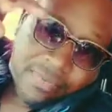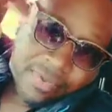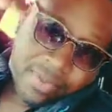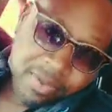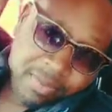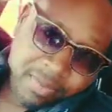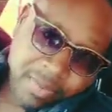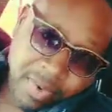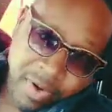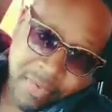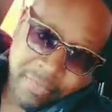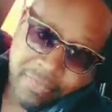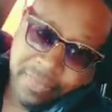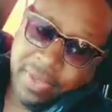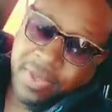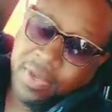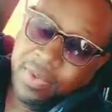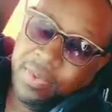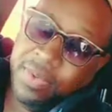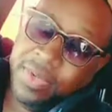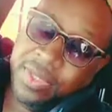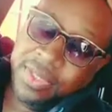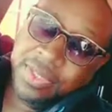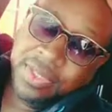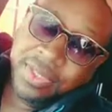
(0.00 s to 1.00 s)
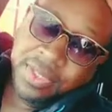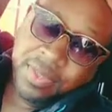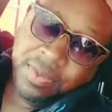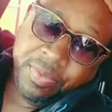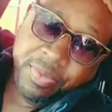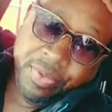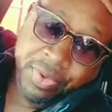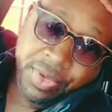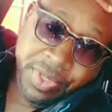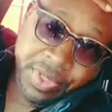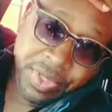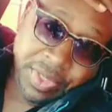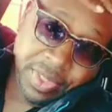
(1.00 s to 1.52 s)
Thank you for the birthday wishes.
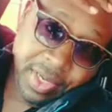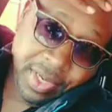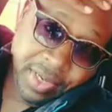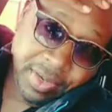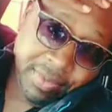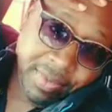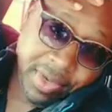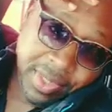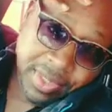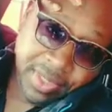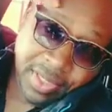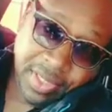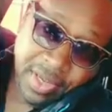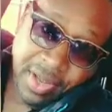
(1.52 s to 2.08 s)
Appreciate it. Much